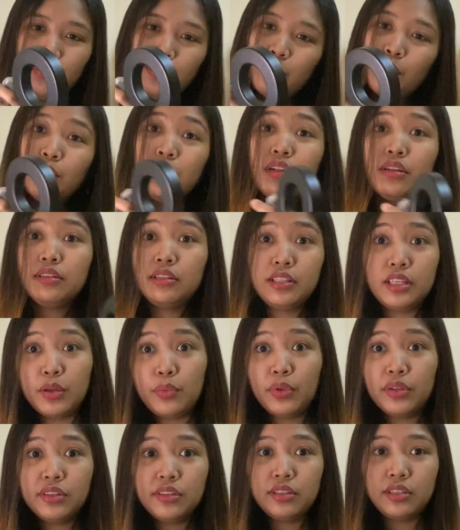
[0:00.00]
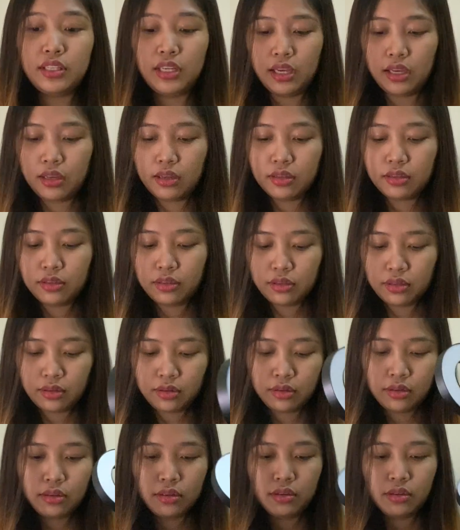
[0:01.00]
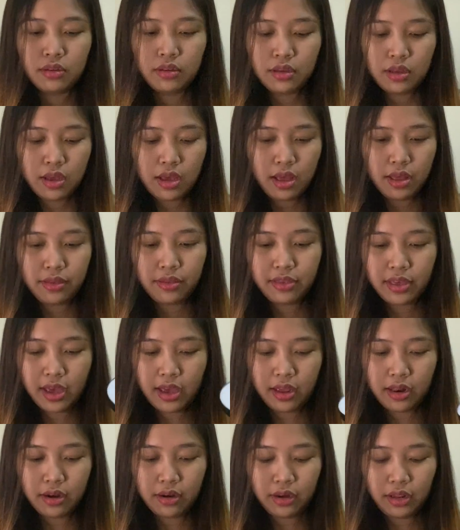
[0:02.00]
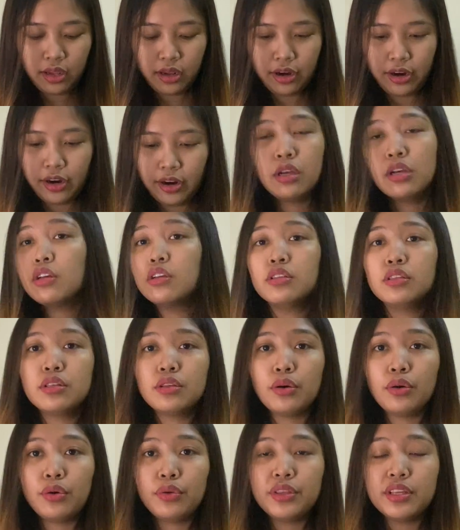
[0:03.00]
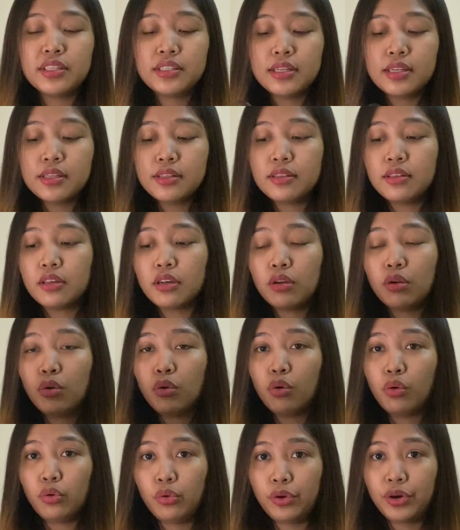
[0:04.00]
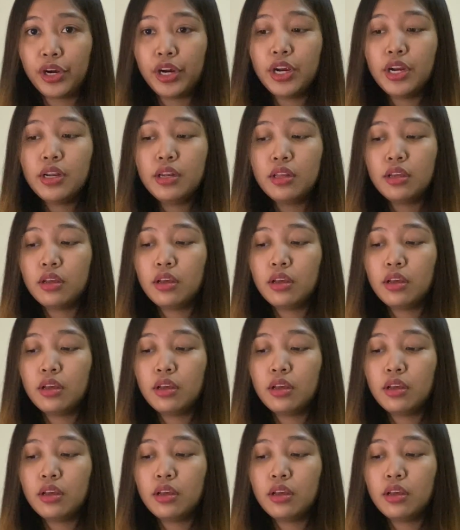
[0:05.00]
We'll see. Then here. So this is the cord.